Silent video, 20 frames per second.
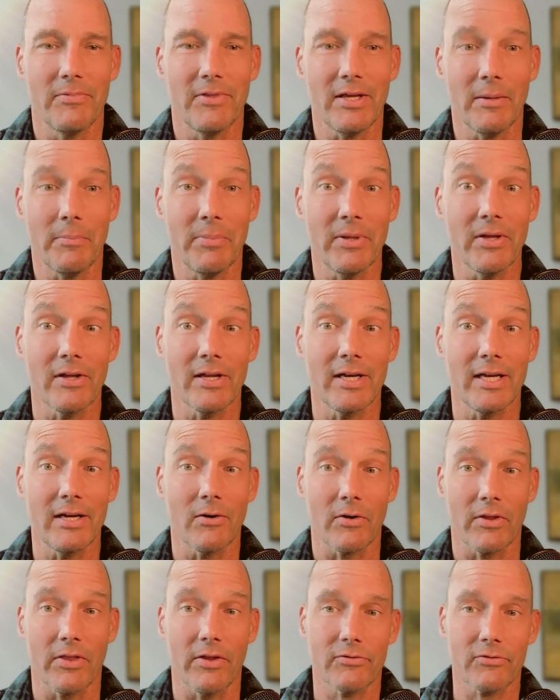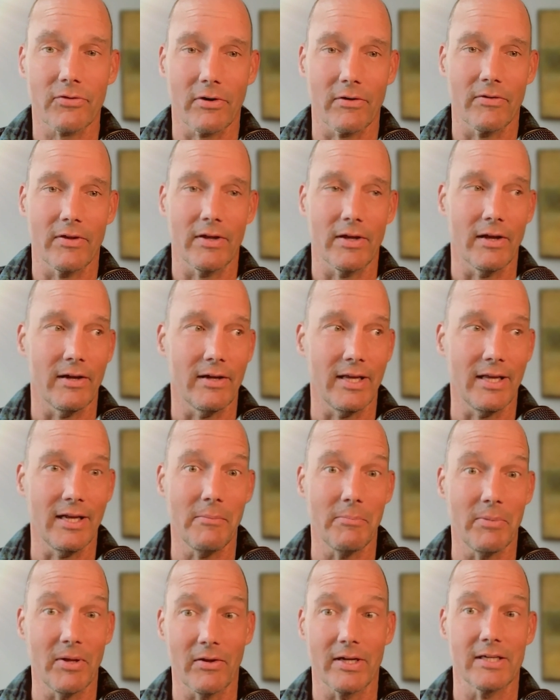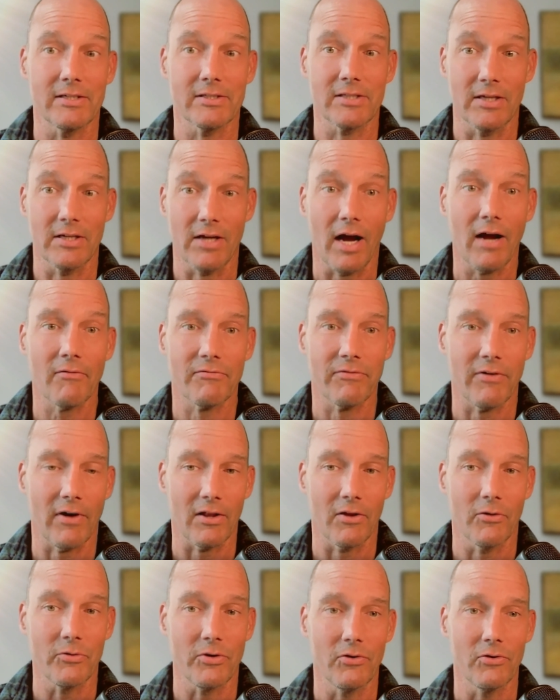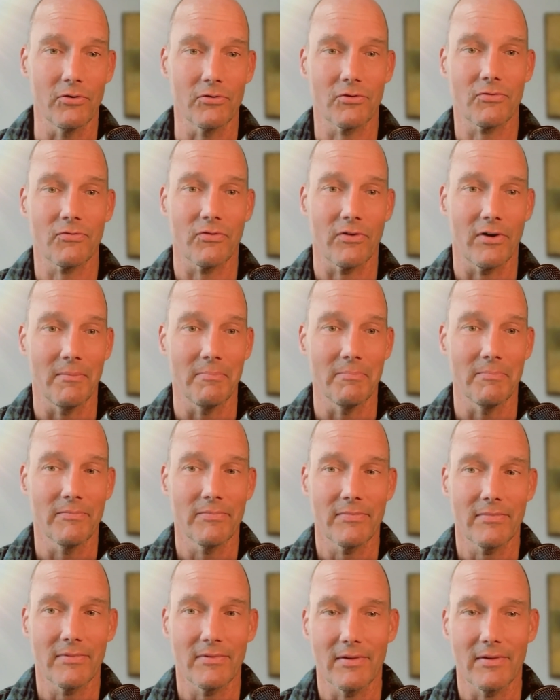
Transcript: ability, or the sort of the inability to not follow news from,